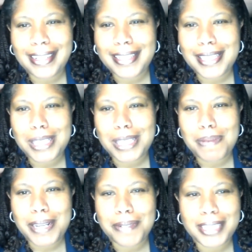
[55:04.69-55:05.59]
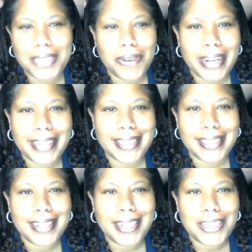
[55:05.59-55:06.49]
It's, it's been a really
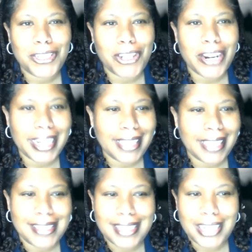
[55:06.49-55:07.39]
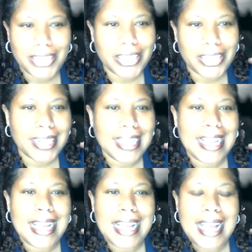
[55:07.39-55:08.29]
great journey this year.
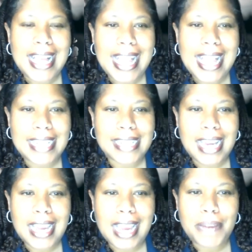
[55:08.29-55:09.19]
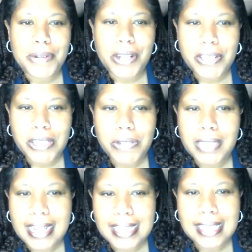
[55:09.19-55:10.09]
Mm-hmm. And I, I would also
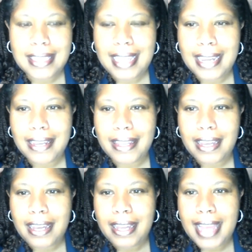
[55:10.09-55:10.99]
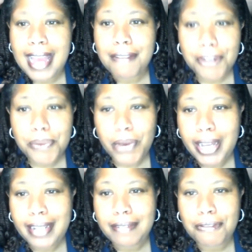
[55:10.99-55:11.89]
like to thank uh,
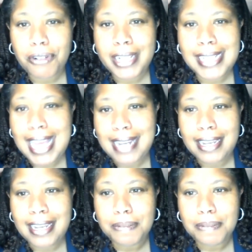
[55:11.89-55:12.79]
everyone for attending.